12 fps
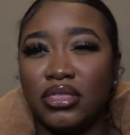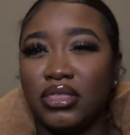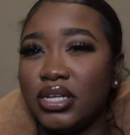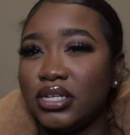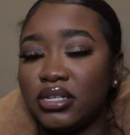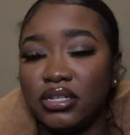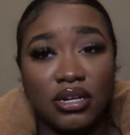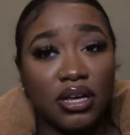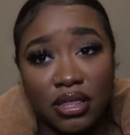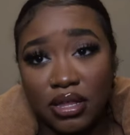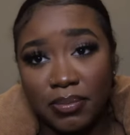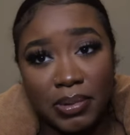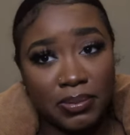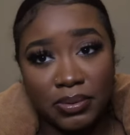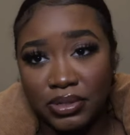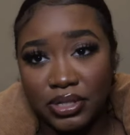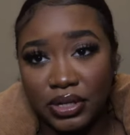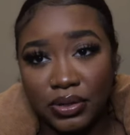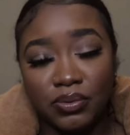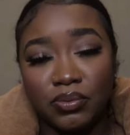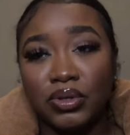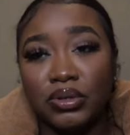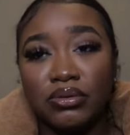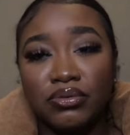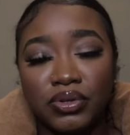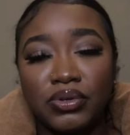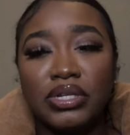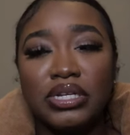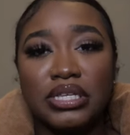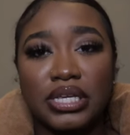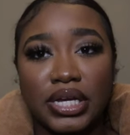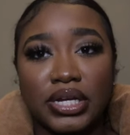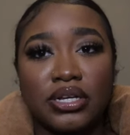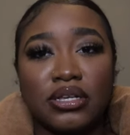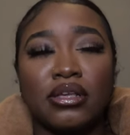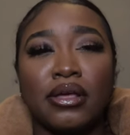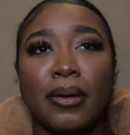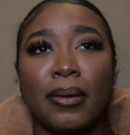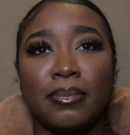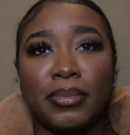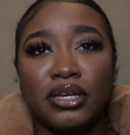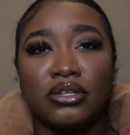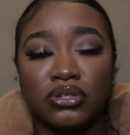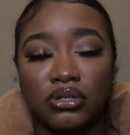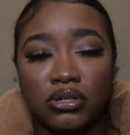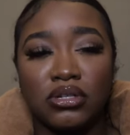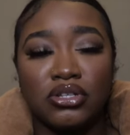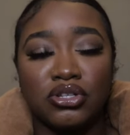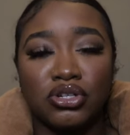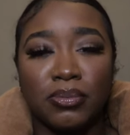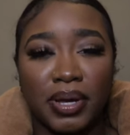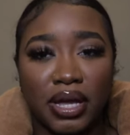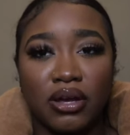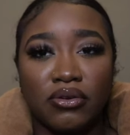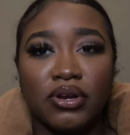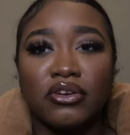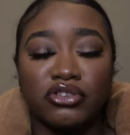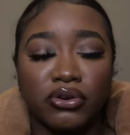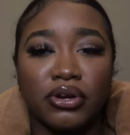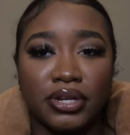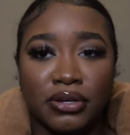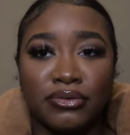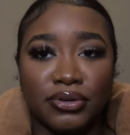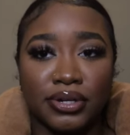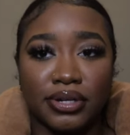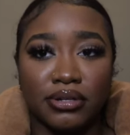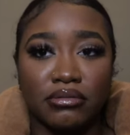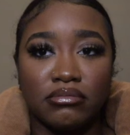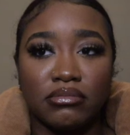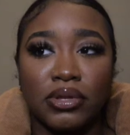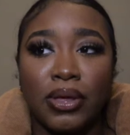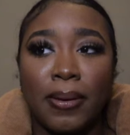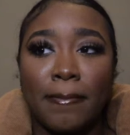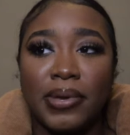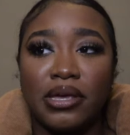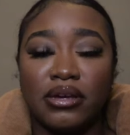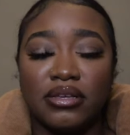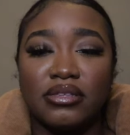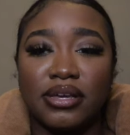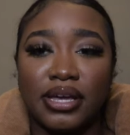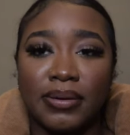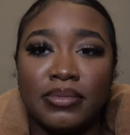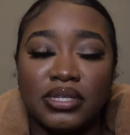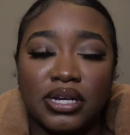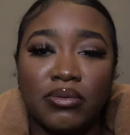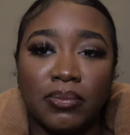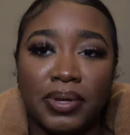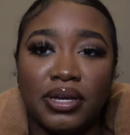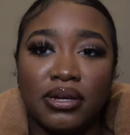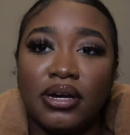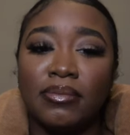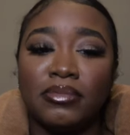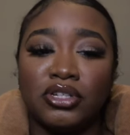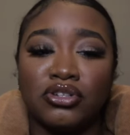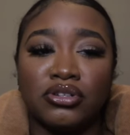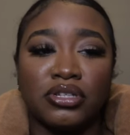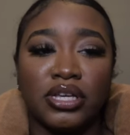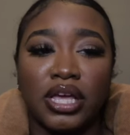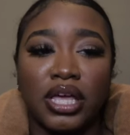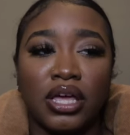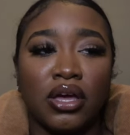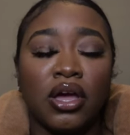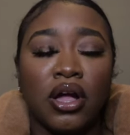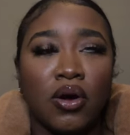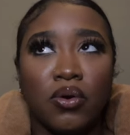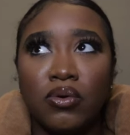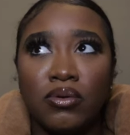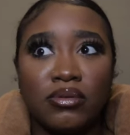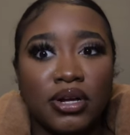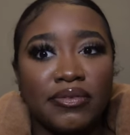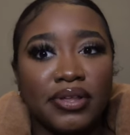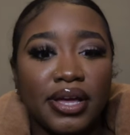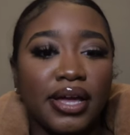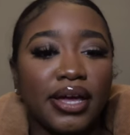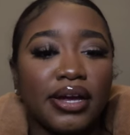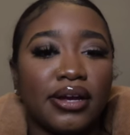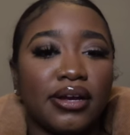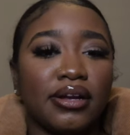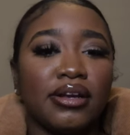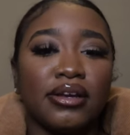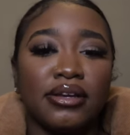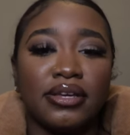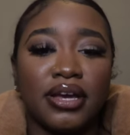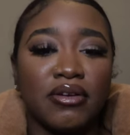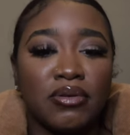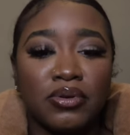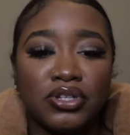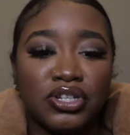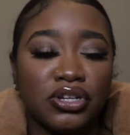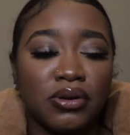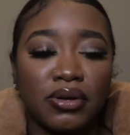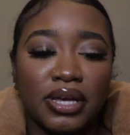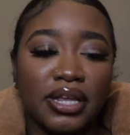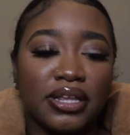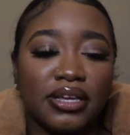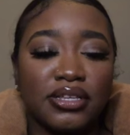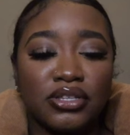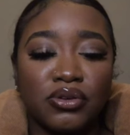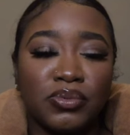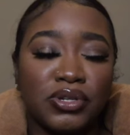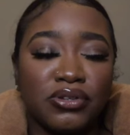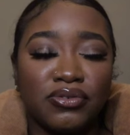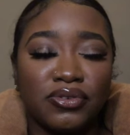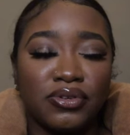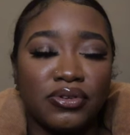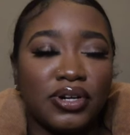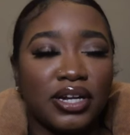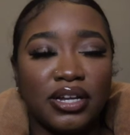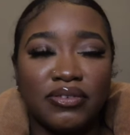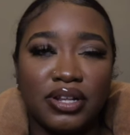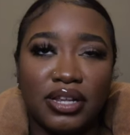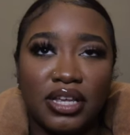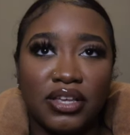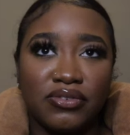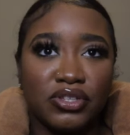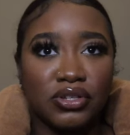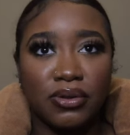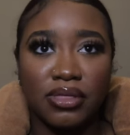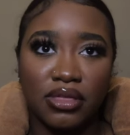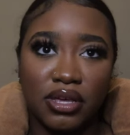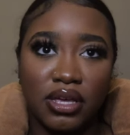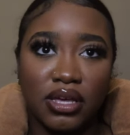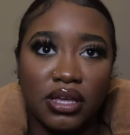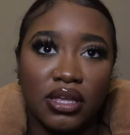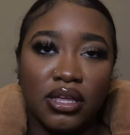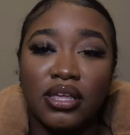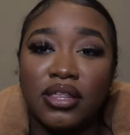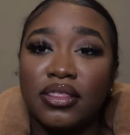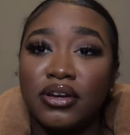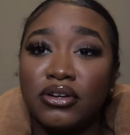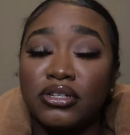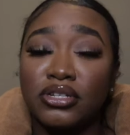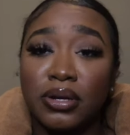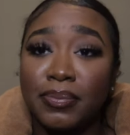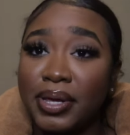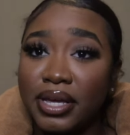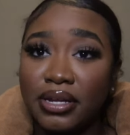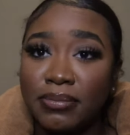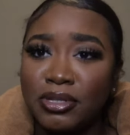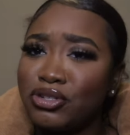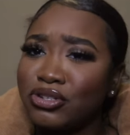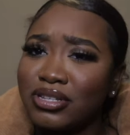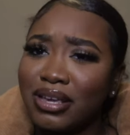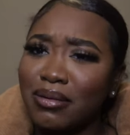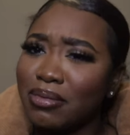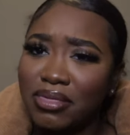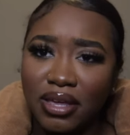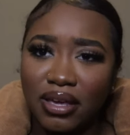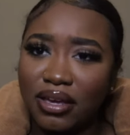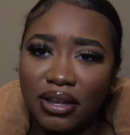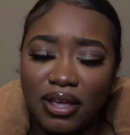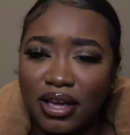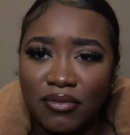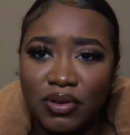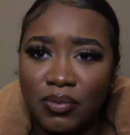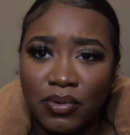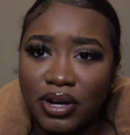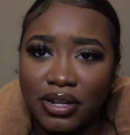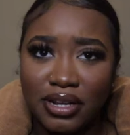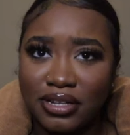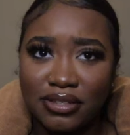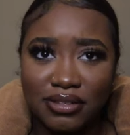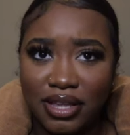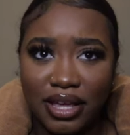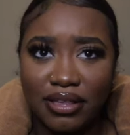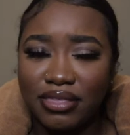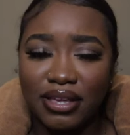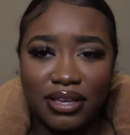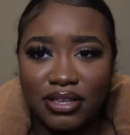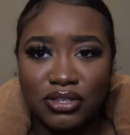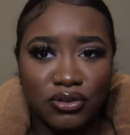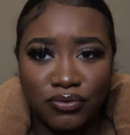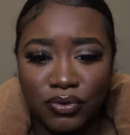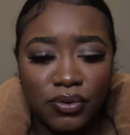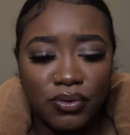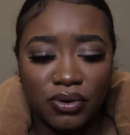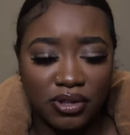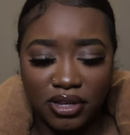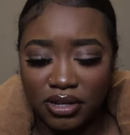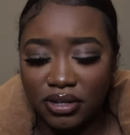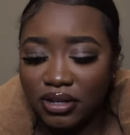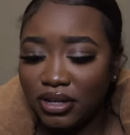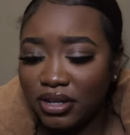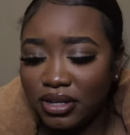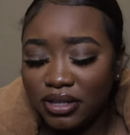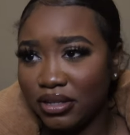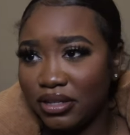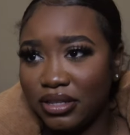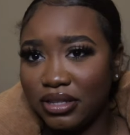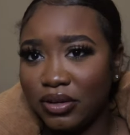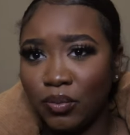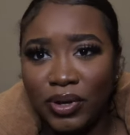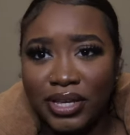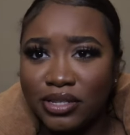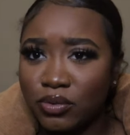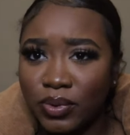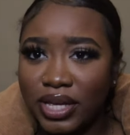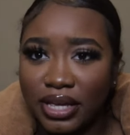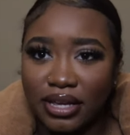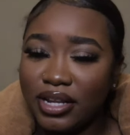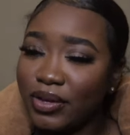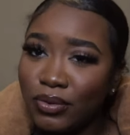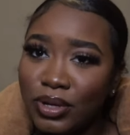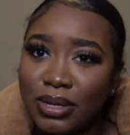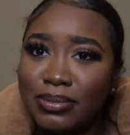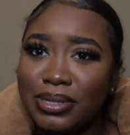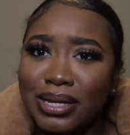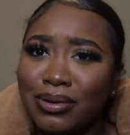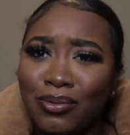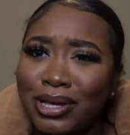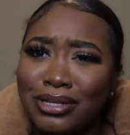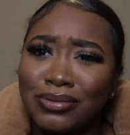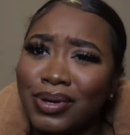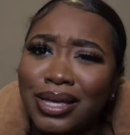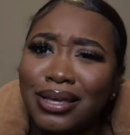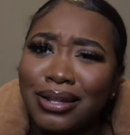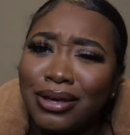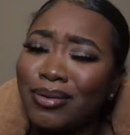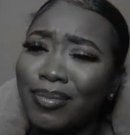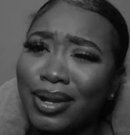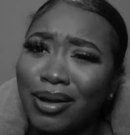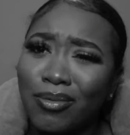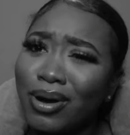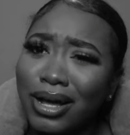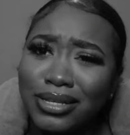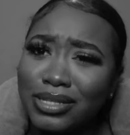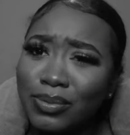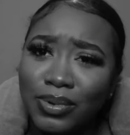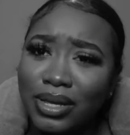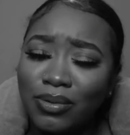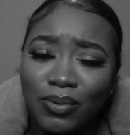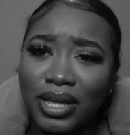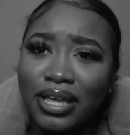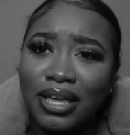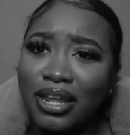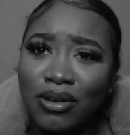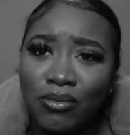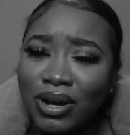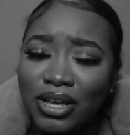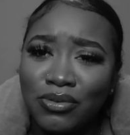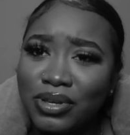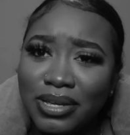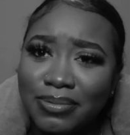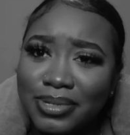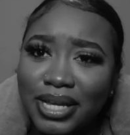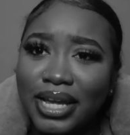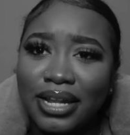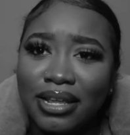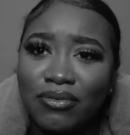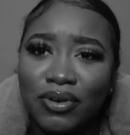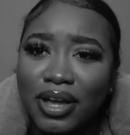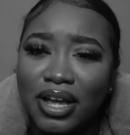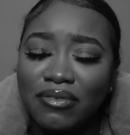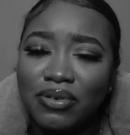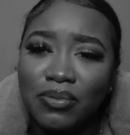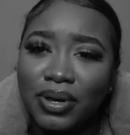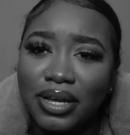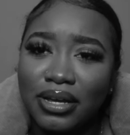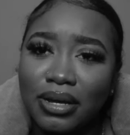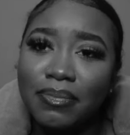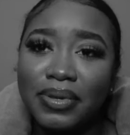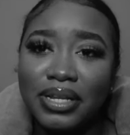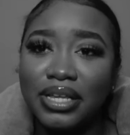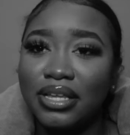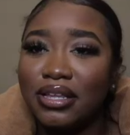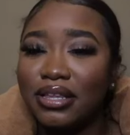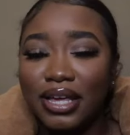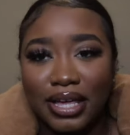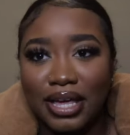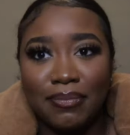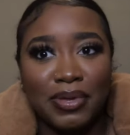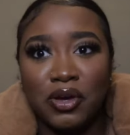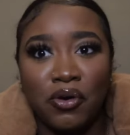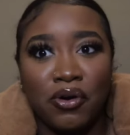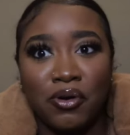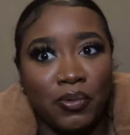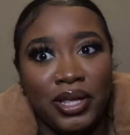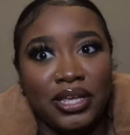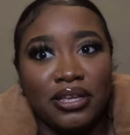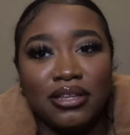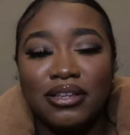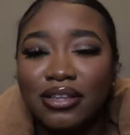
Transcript: This is another thing people don't tell you. When you review these hairs, make sure that your paragraphs are different because Amazon will pick up that you're saying, Ooh, love the hair. Everyone should go get it. It's so beautiful. I love the length. It's so thick. They're going to start picking up that you're saying thick in every one. There's thick. The ends are full. The the wig is wigging. If you keep saying the wig is wigging, they're gonna be like, why is the wig wigging? And why you keep saying it for every wig company? It can't be all wigging.